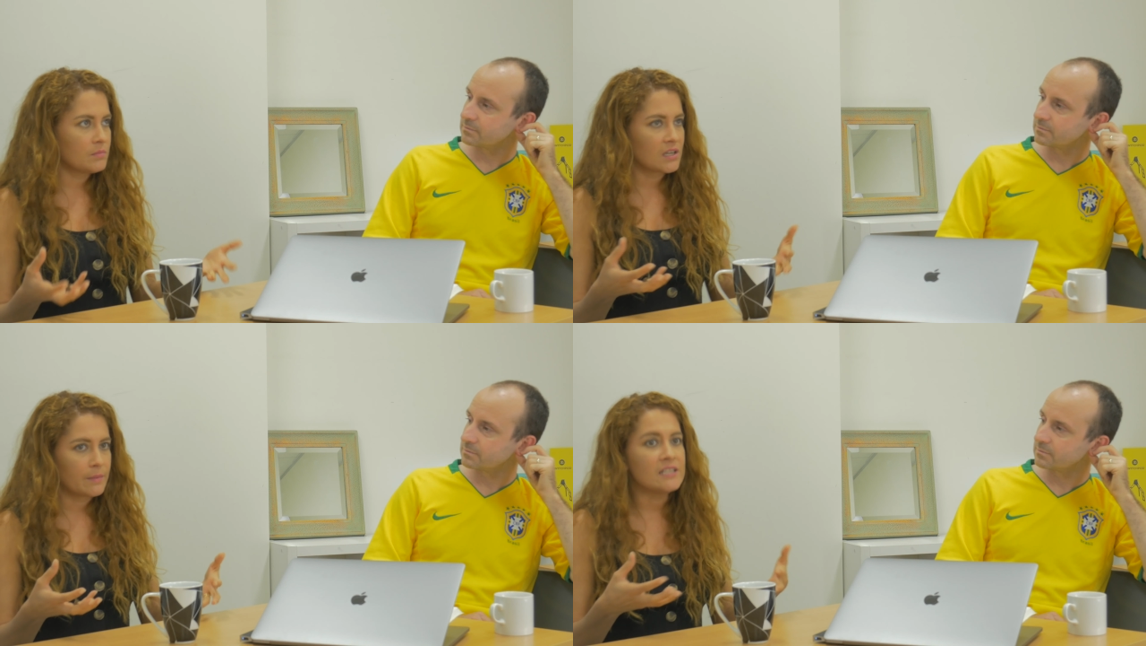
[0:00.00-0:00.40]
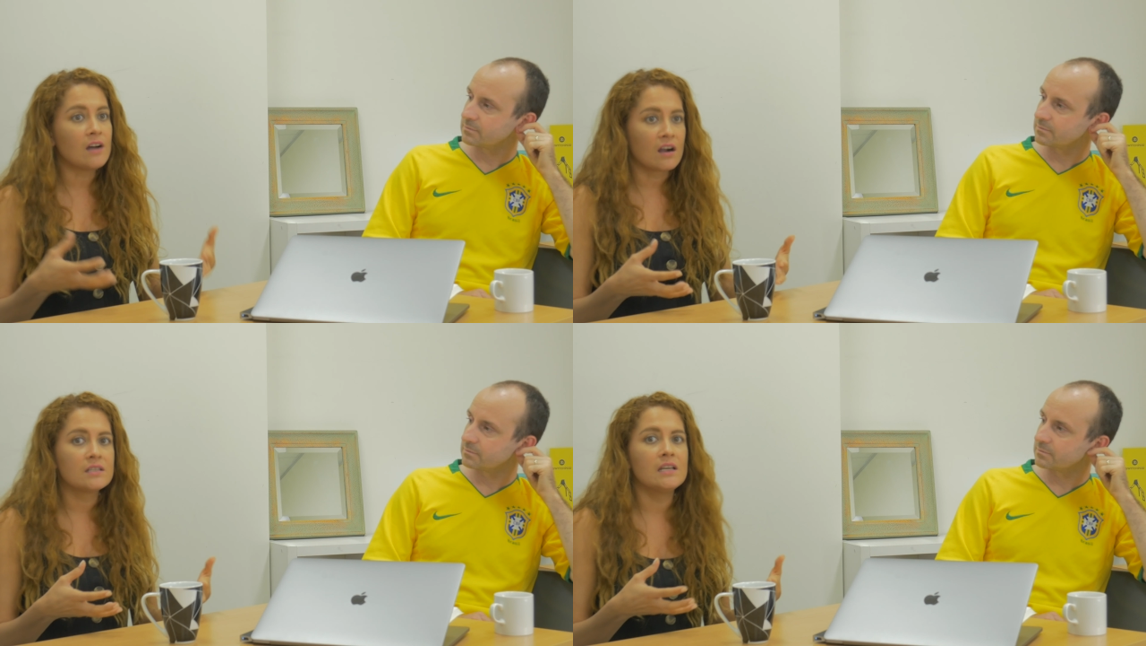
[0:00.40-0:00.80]
Speaker 1: to come and
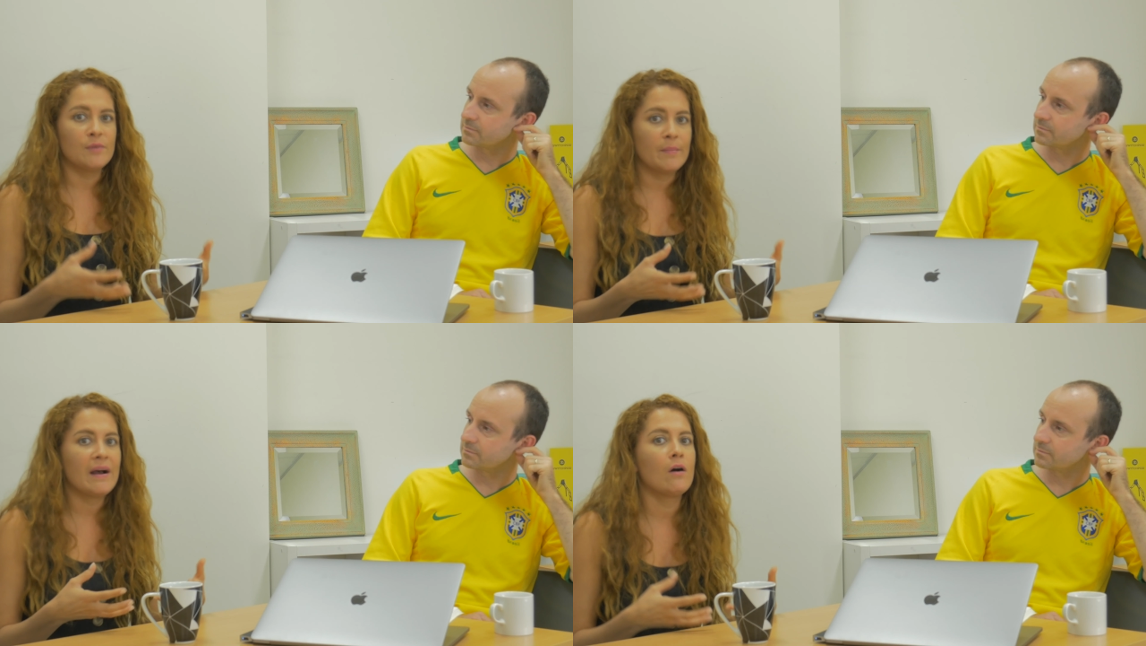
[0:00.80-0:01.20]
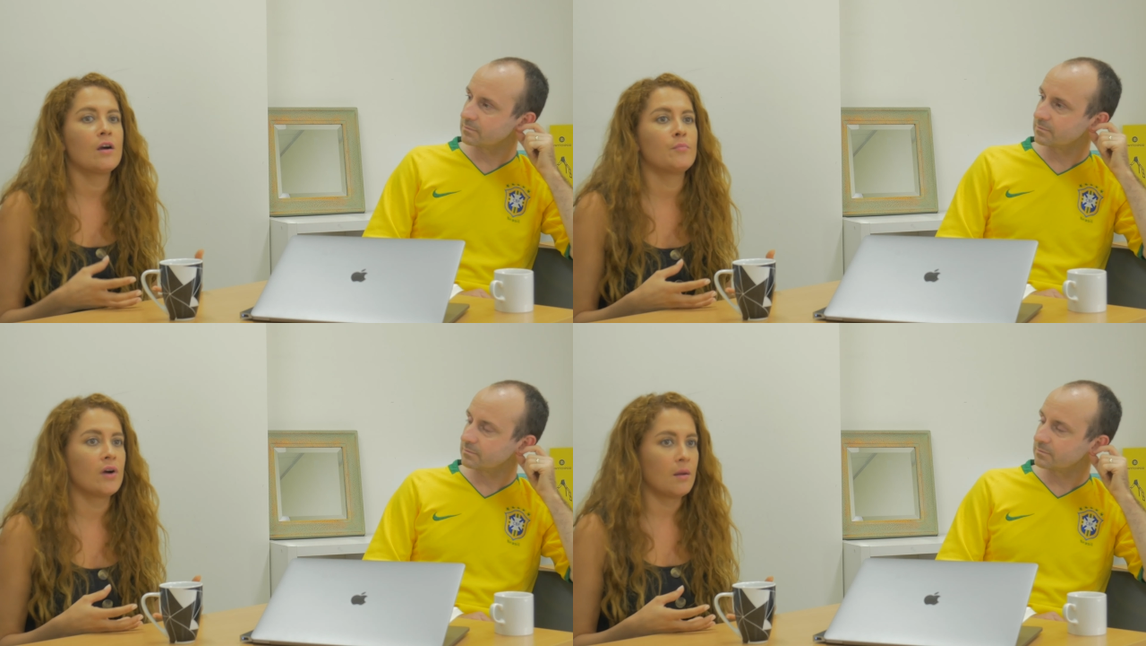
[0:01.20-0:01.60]
talk to him about
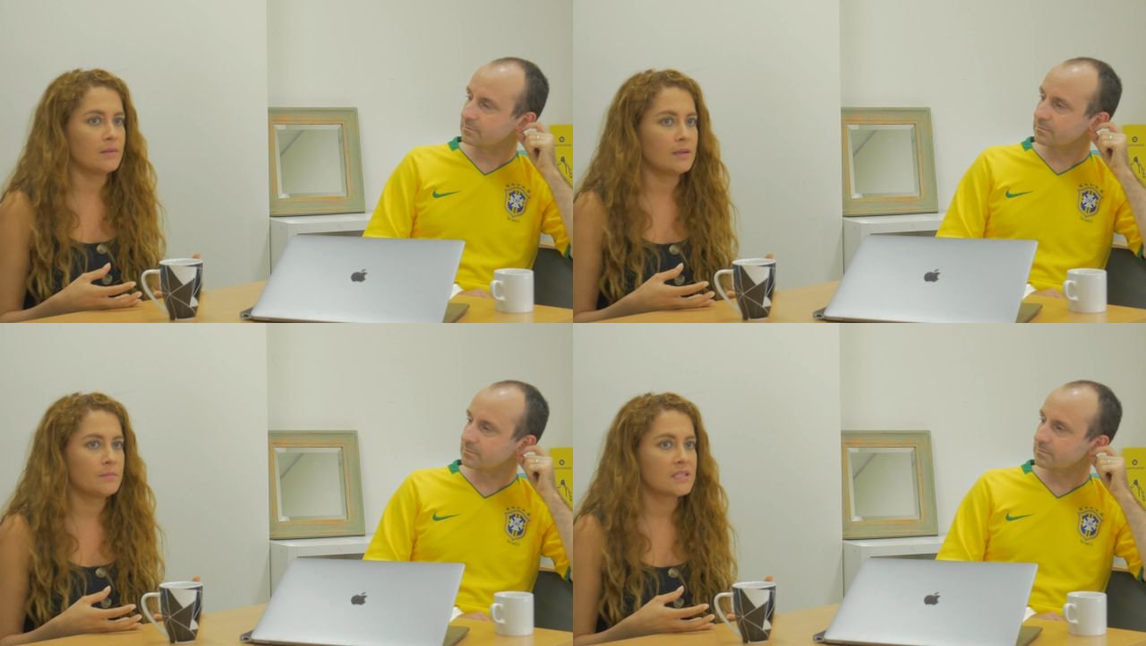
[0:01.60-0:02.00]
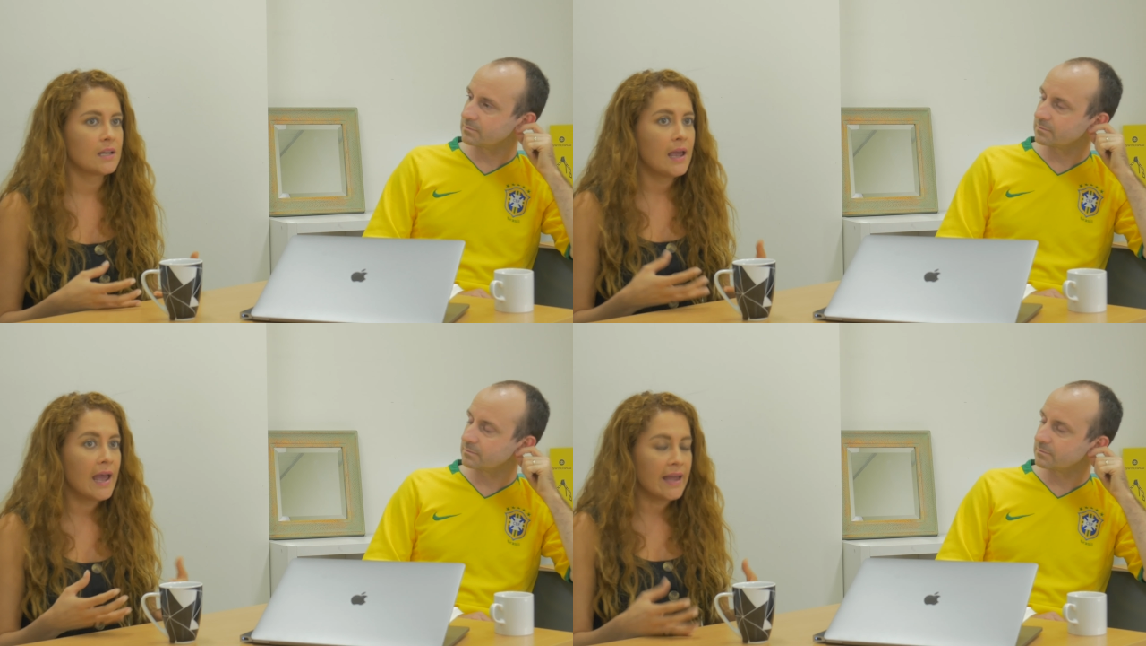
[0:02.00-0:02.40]
our problems,
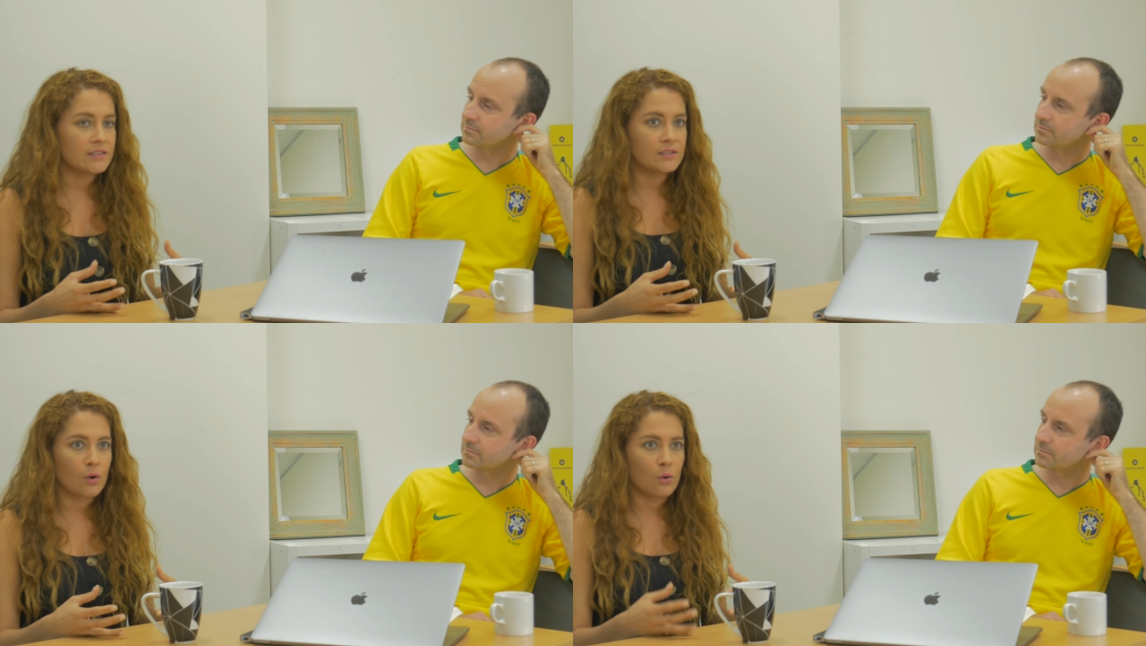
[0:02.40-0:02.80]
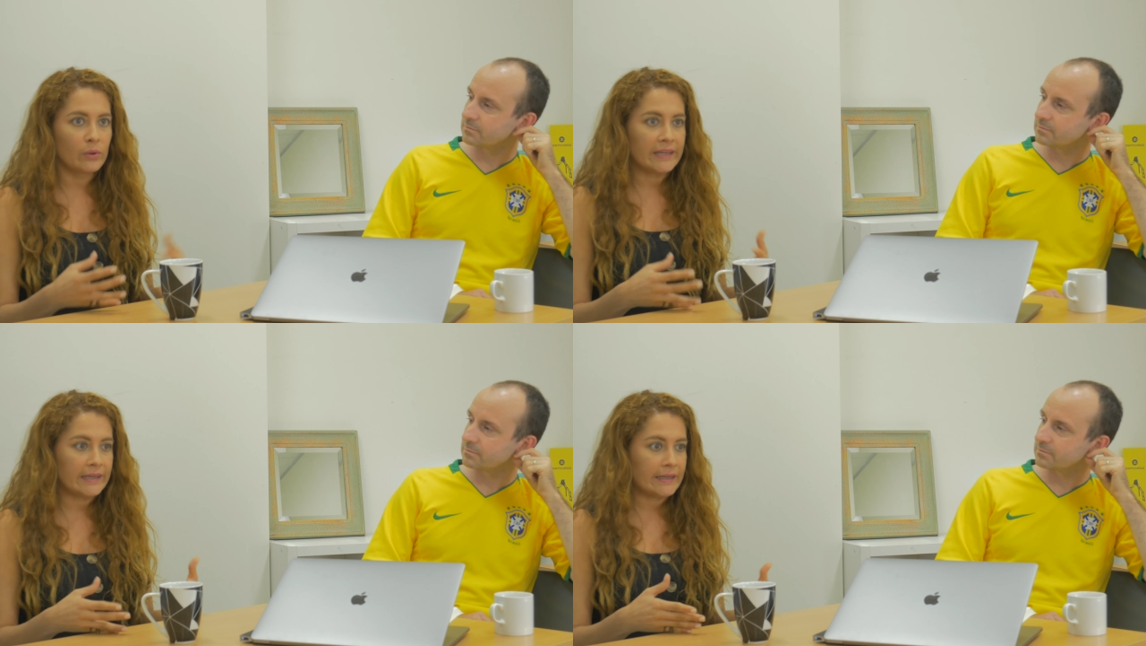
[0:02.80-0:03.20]
and so
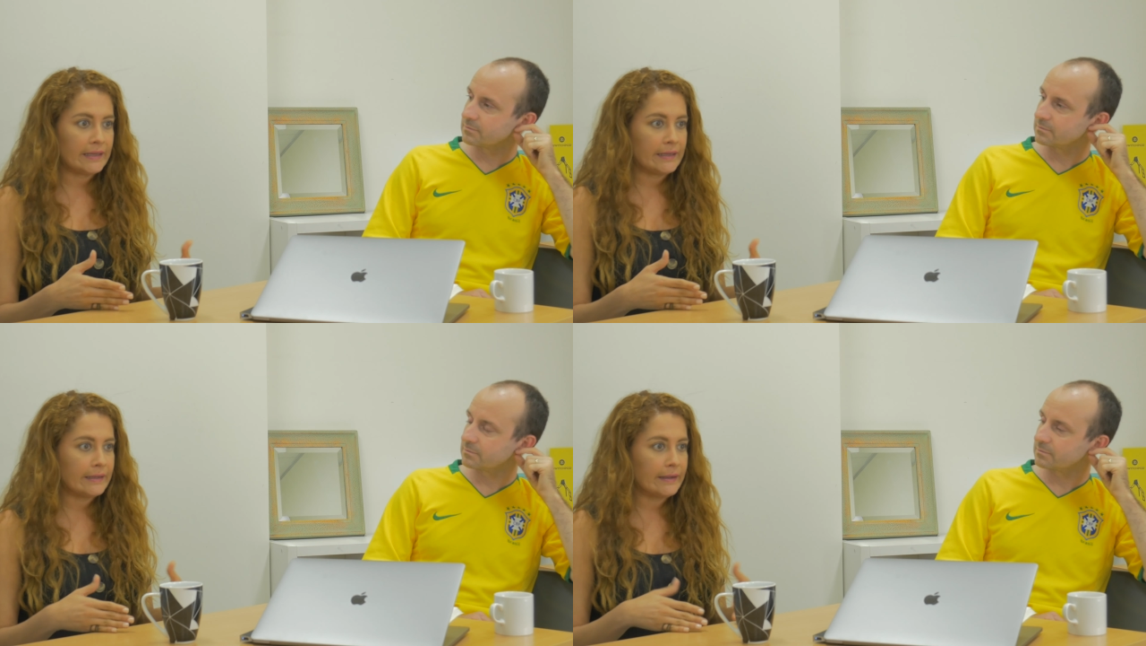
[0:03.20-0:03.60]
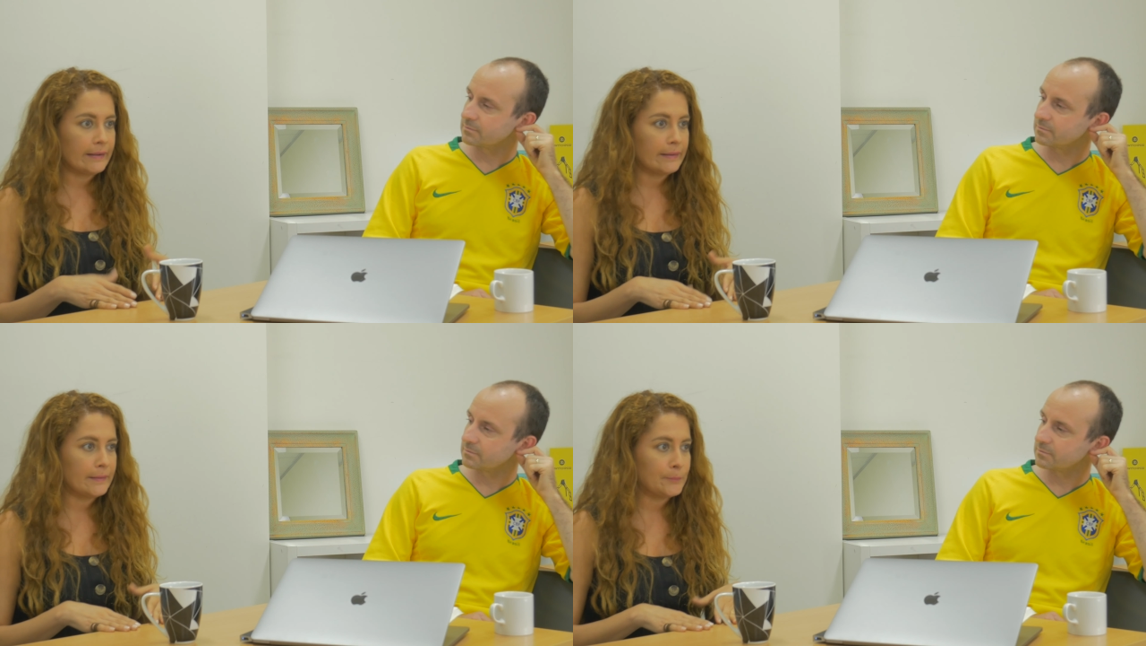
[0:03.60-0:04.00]
he
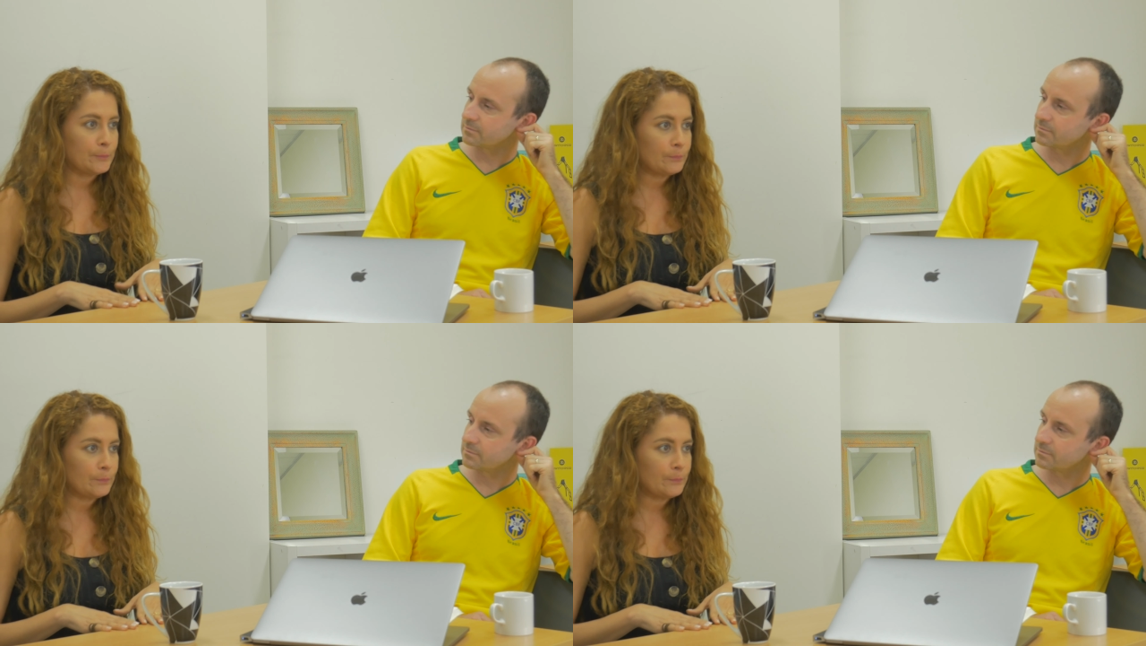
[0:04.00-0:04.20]
um,